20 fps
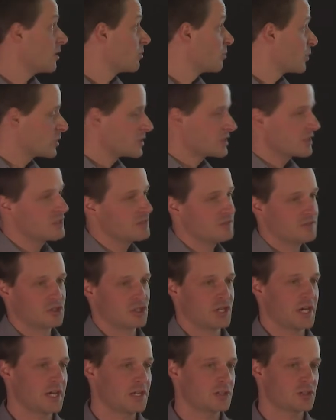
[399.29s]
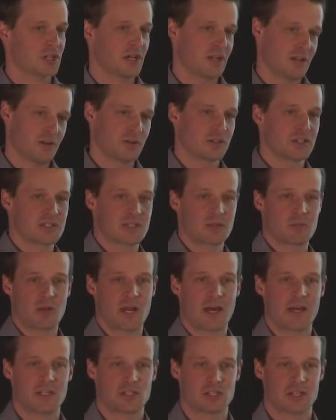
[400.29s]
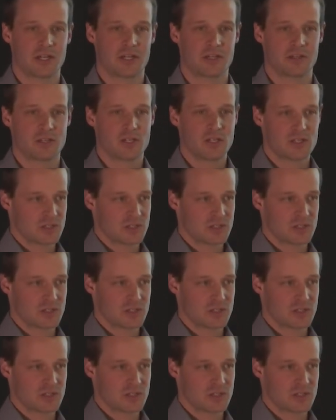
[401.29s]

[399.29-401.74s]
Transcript: positive change along the supply chain.